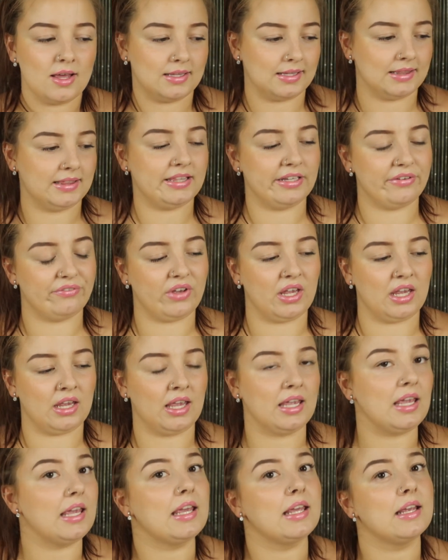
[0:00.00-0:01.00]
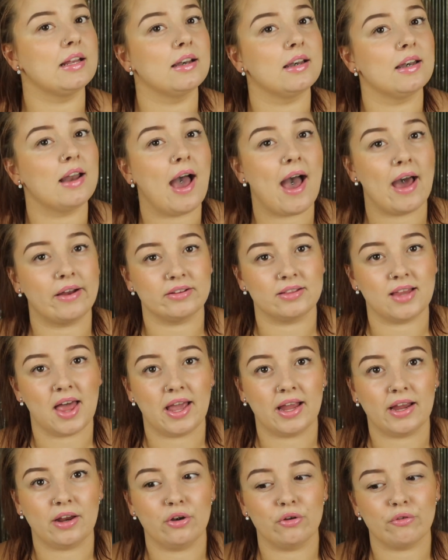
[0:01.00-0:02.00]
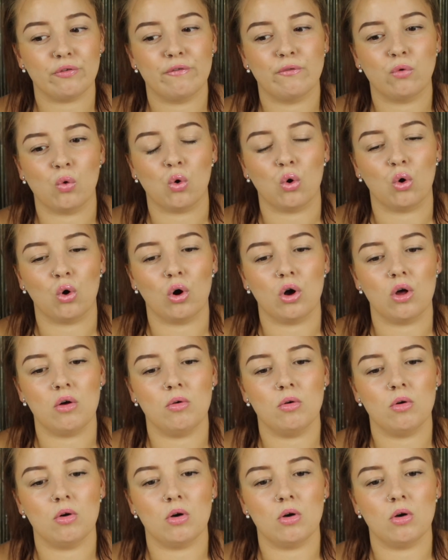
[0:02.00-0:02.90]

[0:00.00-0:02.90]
living in Adelaide for